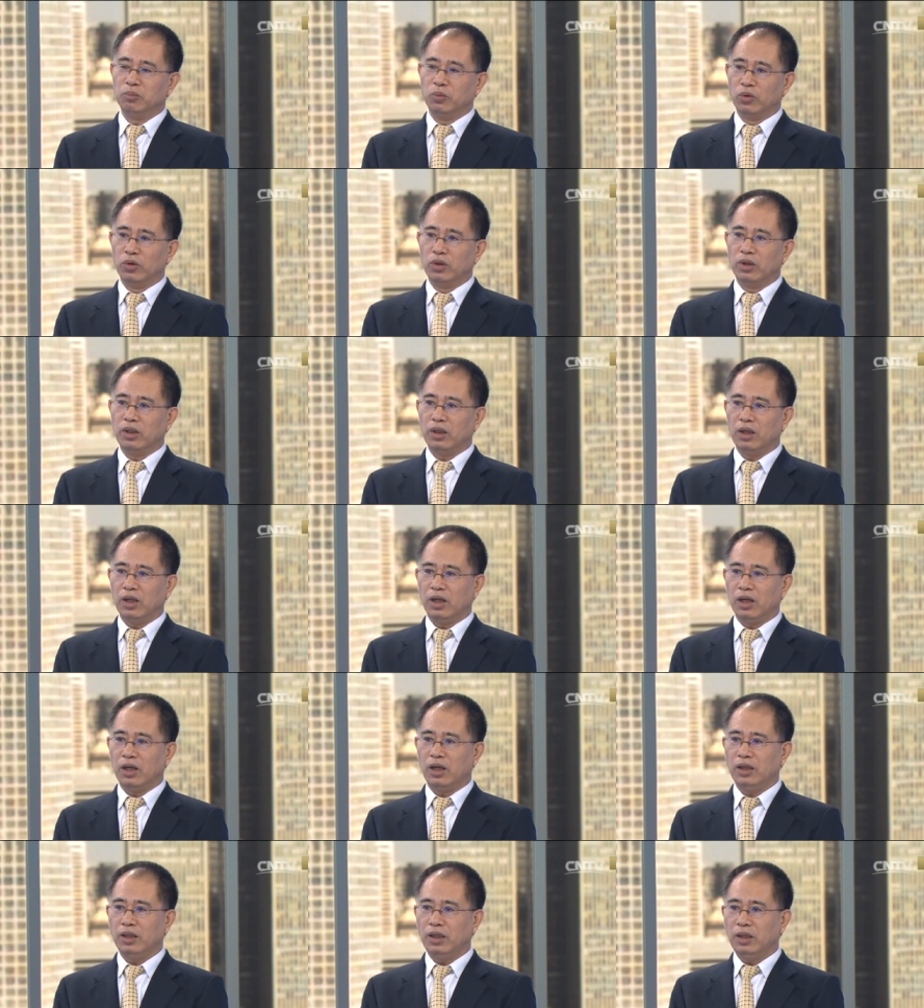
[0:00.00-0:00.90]
more
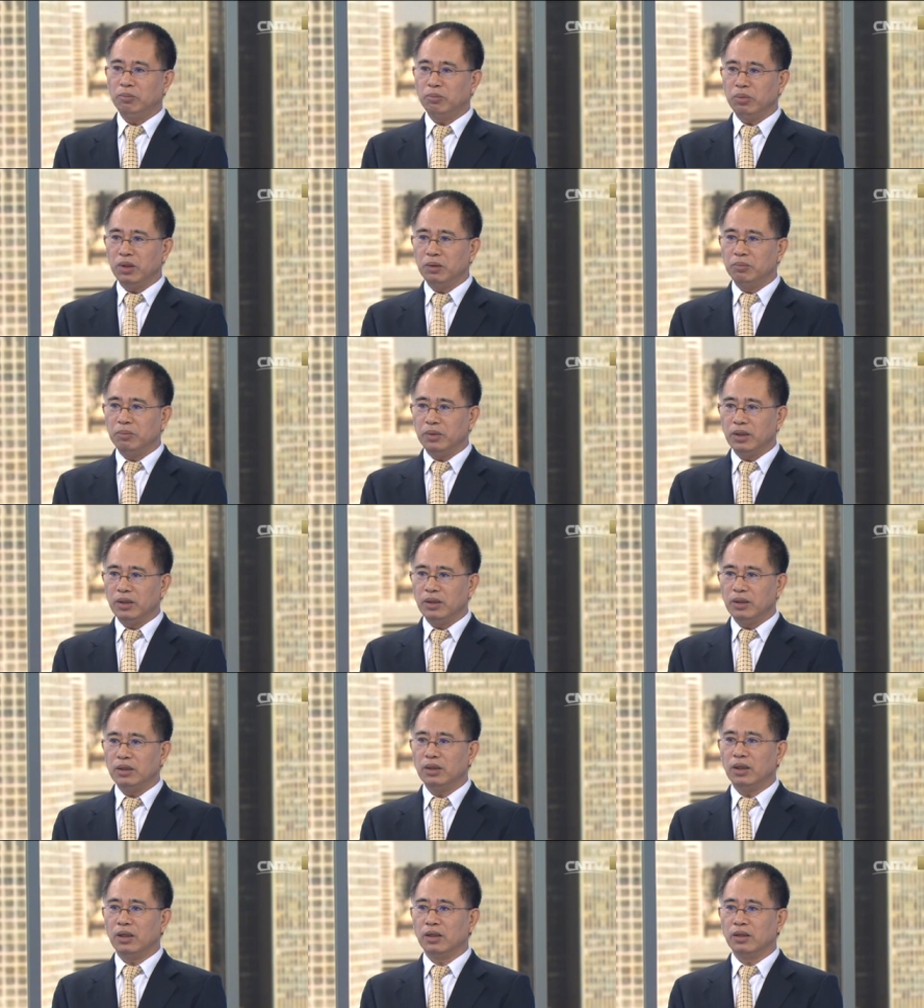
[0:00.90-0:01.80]

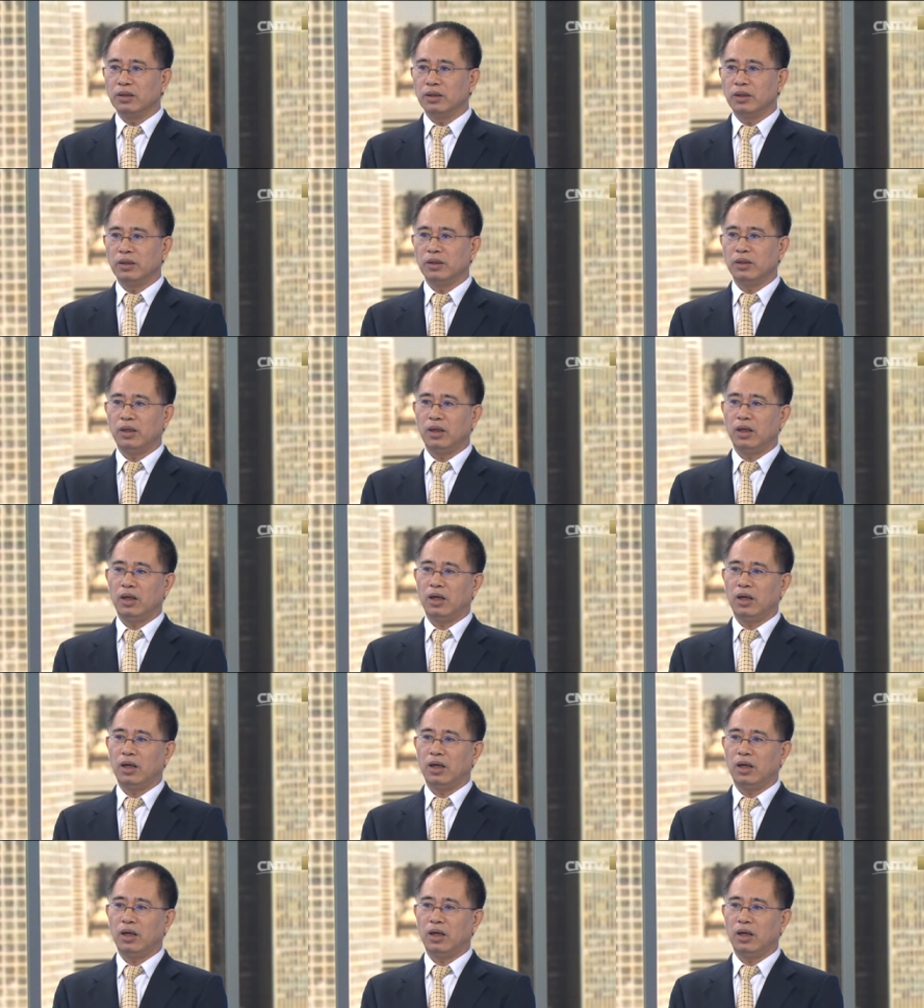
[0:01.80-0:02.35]
implemented on a